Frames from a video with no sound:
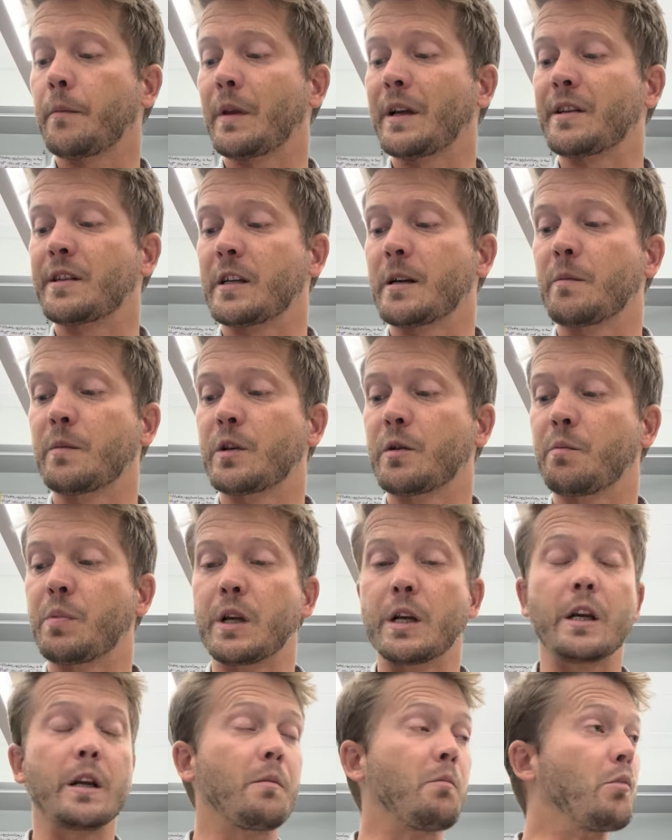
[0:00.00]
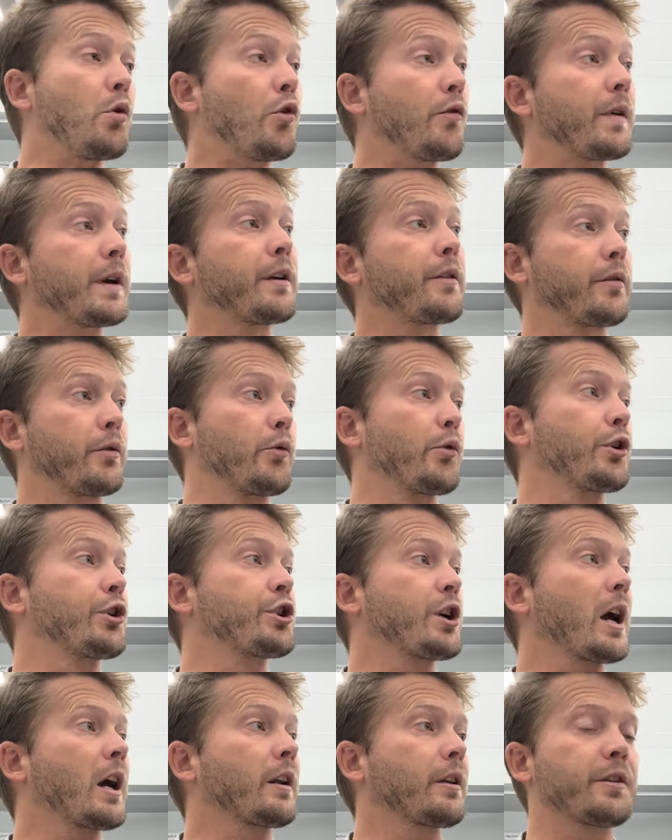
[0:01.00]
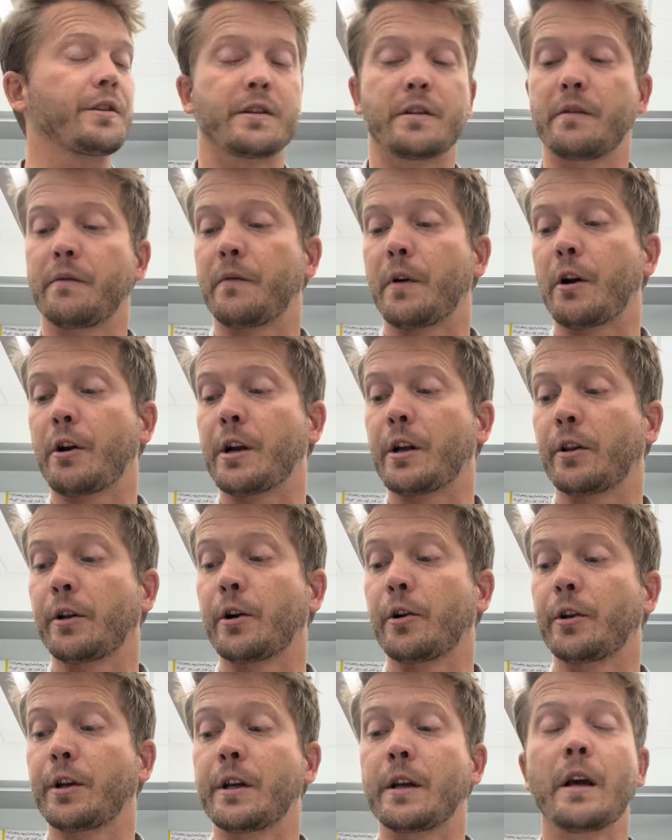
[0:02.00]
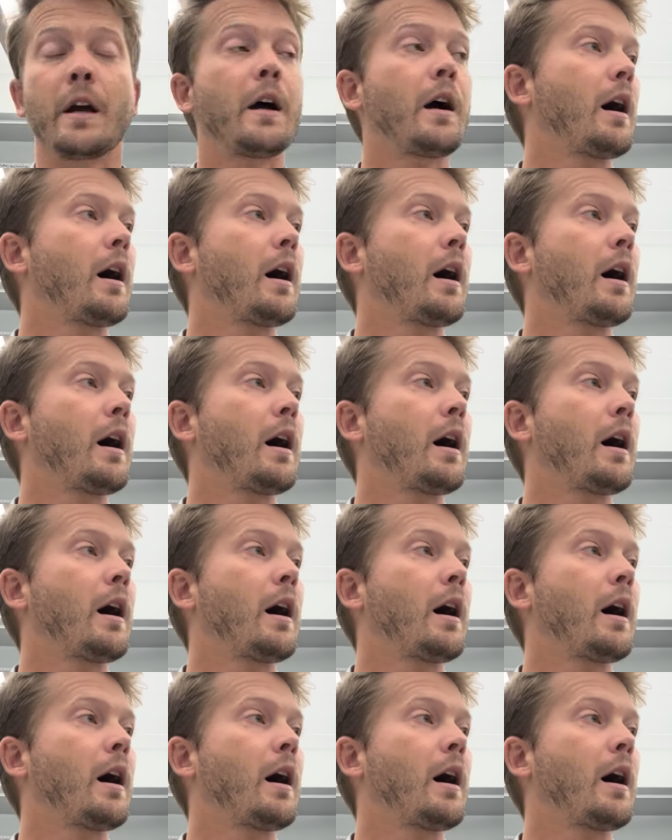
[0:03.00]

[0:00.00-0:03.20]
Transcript: They seemed to be moving through the checklist very clearly.